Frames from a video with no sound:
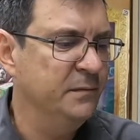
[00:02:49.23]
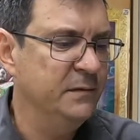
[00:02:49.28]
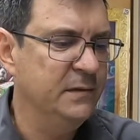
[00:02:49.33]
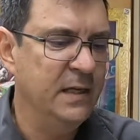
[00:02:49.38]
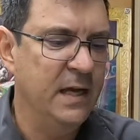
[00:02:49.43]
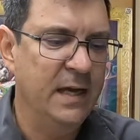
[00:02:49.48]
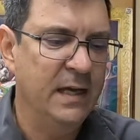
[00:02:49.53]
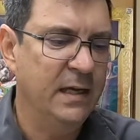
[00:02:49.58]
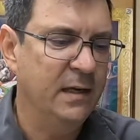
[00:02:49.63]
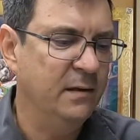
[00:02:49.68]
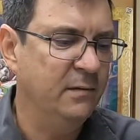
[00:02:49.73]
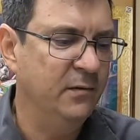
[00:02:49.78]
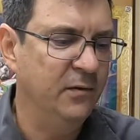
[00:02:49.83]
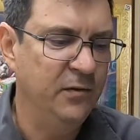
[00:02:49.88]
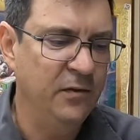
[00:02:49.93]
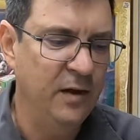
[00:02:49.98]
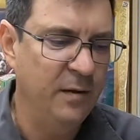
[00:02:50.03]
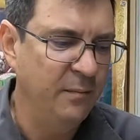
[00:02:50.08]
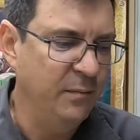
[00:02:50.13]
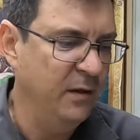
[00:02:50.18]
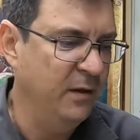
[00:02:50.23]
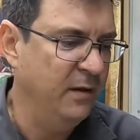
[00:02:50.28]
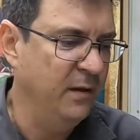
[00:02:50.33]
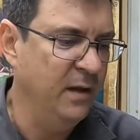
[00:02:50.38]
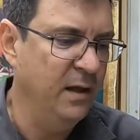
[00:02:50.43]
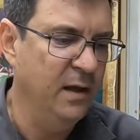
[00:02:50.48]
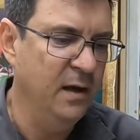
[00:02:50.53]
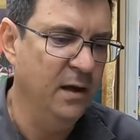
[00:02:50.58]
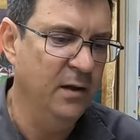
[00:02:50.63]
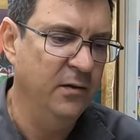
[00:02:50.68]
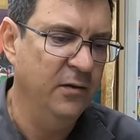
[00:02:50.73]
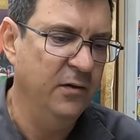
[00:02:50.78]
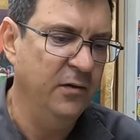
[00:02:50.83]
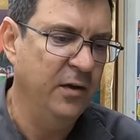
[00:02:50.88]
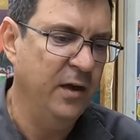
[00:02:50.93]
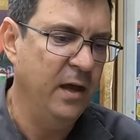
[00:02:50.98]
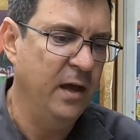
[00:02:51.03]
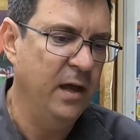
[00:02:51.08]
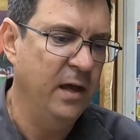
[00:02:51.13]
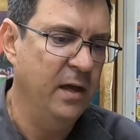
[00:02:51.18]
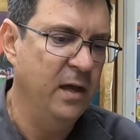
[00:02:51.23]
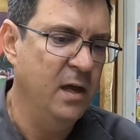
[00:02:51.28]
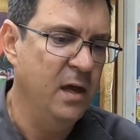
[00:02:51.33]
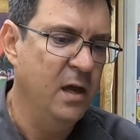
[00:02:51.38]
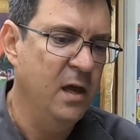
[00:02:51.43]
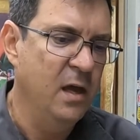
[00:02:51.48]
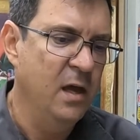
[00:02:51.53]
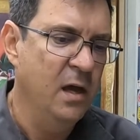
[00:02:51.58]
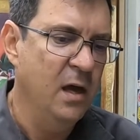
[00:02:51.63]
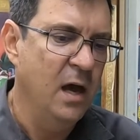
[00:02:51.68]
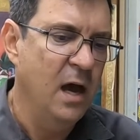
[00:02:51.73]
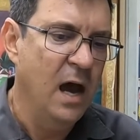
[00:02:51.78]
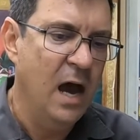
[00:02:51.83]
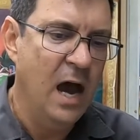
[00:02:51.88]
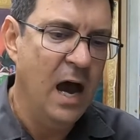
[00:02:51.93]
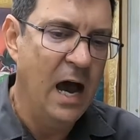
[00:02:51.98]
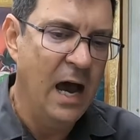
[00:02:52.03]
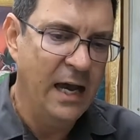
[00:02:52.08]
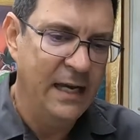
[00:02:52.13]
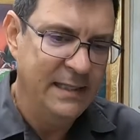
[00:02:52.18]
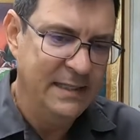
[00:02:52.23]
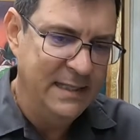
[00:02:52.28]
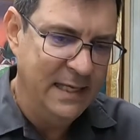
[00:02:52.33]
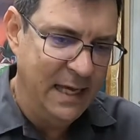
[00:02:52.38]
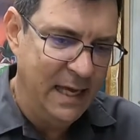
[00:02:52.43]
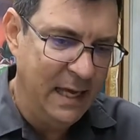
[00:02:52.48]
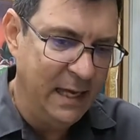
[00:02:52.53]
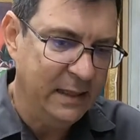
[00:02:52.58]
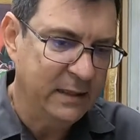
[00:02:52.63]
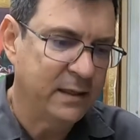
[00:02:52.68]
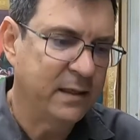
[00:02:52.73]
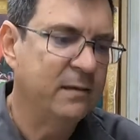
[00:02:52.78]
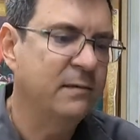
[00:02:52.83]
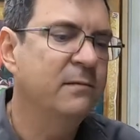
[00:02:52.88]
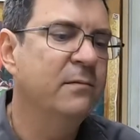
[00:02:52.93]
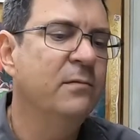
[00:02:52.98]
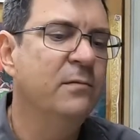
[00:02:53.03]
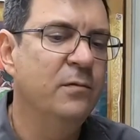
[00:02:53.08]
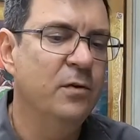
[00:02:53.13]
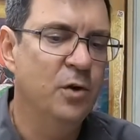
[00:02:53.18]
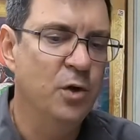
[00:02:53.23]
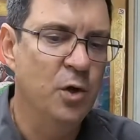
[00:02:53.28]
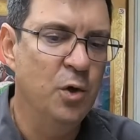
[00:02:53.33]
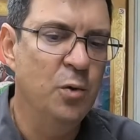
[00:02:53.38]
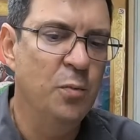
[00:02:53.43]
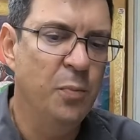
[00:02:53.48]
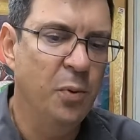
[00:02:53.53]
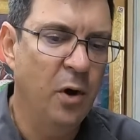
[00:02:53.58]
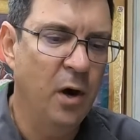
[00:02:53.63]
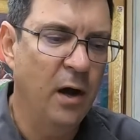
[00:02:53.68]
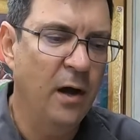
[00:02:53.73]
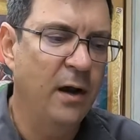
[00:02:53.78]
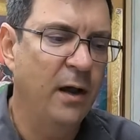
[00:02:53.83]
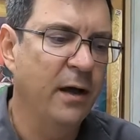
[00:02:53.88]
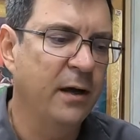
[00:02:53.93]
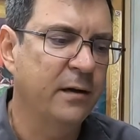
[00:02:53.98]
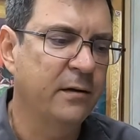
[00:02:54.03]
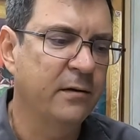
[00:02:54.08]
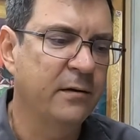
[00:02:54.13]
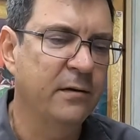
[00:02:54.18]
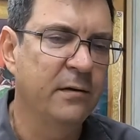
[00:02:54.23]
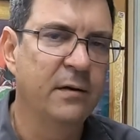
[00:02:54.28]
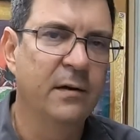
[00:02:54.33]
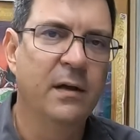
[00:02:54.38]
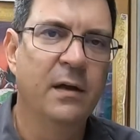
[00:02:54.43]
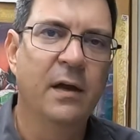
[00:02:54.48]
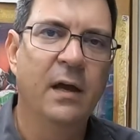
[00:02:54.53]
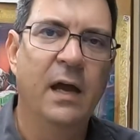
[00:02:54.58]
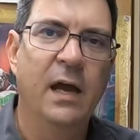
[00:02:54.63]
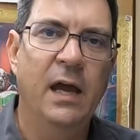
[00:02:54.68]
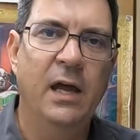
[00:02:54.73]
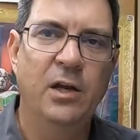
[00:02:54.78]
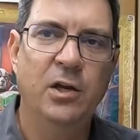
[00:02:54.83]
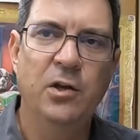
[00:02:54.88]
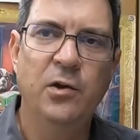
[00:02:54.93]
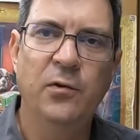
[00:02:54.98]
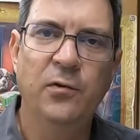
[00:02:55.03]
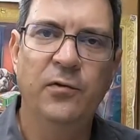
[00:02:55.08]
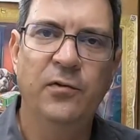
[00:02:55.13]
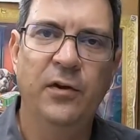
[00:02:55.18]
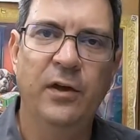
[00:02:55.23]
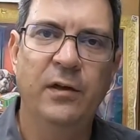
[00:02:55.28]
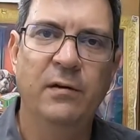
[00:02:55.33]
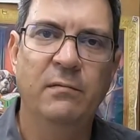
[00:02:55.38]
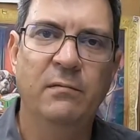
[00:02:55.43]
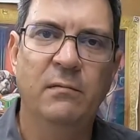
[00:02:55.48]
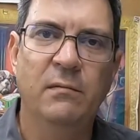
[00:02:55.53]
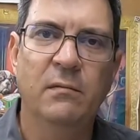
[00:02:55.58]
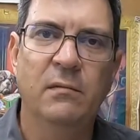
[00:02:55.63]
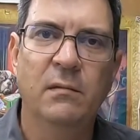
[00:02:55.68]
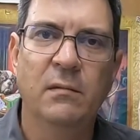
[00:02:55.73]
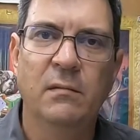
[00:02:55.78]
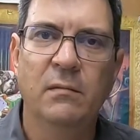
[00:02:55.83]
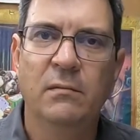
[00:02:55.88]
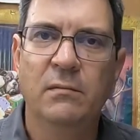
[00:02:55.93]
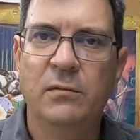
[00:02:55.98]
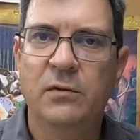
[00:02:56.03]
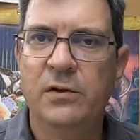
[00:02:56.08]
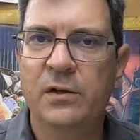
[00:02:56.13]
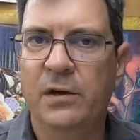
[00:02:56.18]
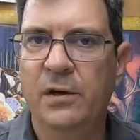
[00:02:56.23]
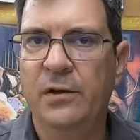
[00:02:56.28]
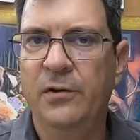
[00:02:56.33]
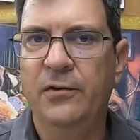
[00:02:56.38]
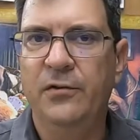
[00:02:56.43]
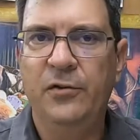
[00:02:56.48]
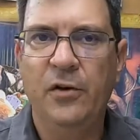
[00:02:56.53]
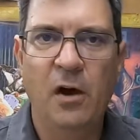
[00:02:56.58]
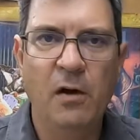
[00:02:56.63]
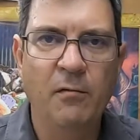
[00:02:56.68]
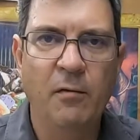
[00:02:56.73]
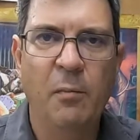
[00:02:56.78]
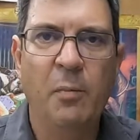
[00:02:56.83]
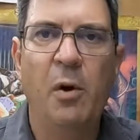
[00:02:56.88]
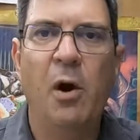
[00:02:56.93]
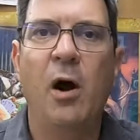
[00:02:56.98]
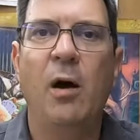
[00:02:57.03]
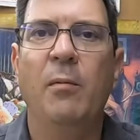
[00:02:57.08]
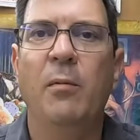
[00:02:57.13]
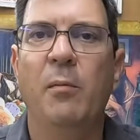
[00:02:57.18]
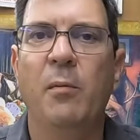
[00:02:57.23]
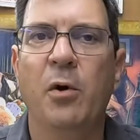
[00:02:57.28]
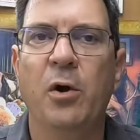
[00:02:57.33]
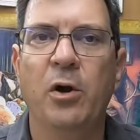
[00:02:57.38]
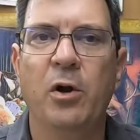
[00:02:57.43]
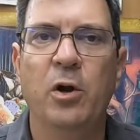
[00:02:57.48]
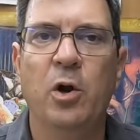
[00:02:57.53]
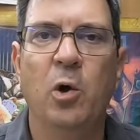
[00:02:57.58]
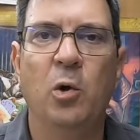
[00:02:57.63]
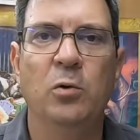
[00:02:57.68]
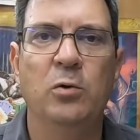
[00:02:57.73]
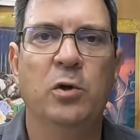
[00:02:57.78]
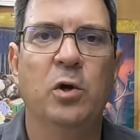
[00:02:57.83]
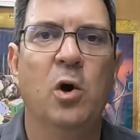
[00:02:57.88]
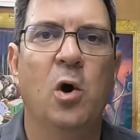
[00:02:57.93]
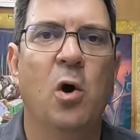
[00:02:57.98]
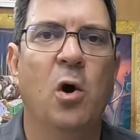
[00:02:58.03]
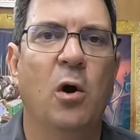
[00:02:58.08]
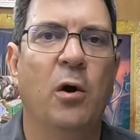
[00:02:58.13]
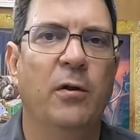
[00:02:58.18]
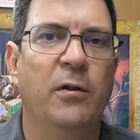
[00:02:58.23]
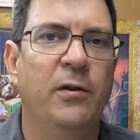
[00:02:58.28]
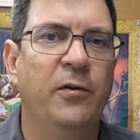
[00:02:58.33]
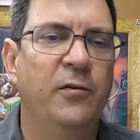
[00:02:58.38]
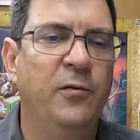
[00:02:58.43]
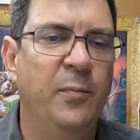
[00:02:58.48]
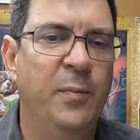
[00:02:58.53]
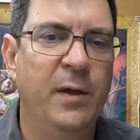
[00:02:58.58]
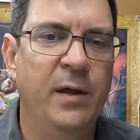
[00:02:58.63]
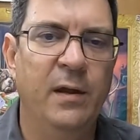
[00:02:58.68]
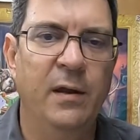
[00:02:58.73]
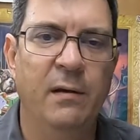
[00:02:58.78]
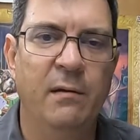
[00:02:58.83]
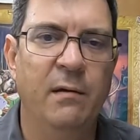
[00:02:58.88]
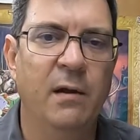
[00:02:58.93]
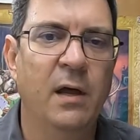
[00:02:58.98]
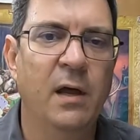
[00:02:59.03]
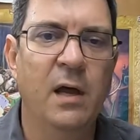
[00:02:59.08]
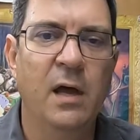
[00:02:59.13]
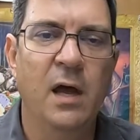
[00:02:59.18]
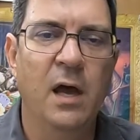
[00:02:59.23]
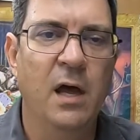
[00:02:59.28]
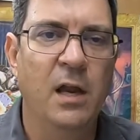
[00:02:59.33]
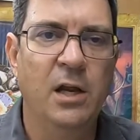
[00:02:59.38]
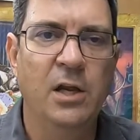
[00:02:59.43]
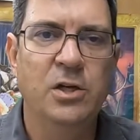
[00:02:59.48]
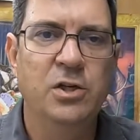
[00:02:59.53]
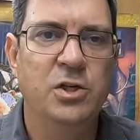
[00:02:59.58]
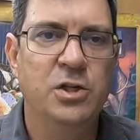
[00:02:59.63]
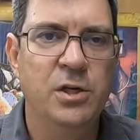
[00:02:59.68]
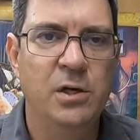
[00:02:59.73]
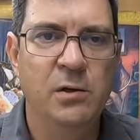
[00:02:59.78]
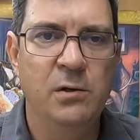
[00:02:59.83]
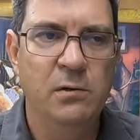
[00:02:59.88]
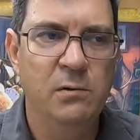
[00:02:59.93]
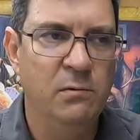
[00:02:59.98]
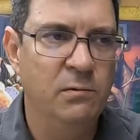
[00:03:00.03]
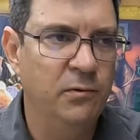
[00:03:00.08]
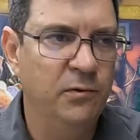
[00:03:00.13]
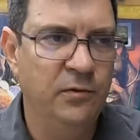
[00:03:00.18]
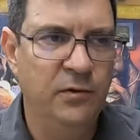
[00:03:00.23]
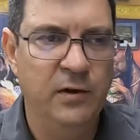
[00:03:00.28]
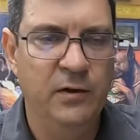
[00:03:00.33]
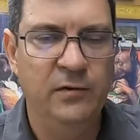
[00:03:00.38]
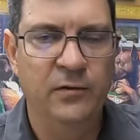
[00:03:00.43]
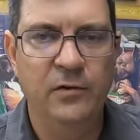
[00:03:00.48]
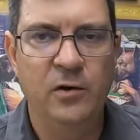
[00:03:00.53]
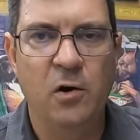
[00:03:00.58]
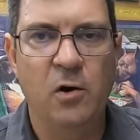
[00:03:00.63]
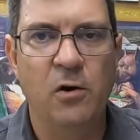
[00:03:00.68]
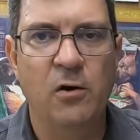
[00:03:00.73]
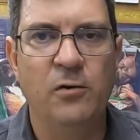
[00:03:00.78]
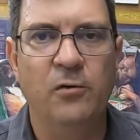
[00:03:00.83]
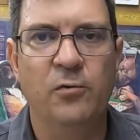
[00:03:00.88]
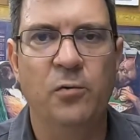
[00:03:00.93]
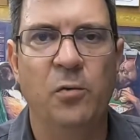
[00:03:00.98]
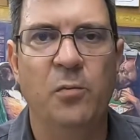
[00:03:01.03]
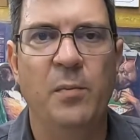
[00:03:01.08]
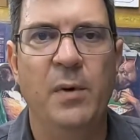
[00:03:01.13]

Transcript: Taking something that is a high-tech new product and use it to solve a problem on an old car that's been an issue since cars were